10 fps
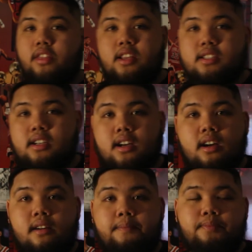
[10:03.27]
these
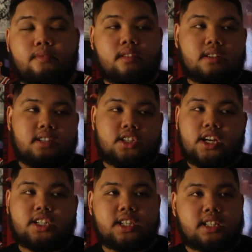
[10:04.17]

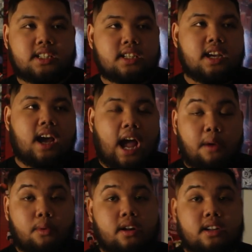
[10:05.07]
suggestions, I
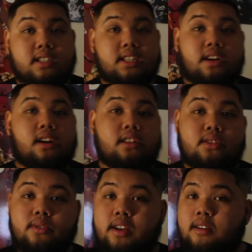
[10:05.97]
will consider on
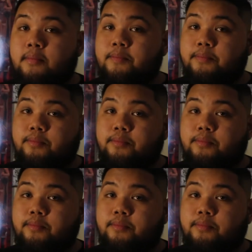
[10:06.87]
doing them.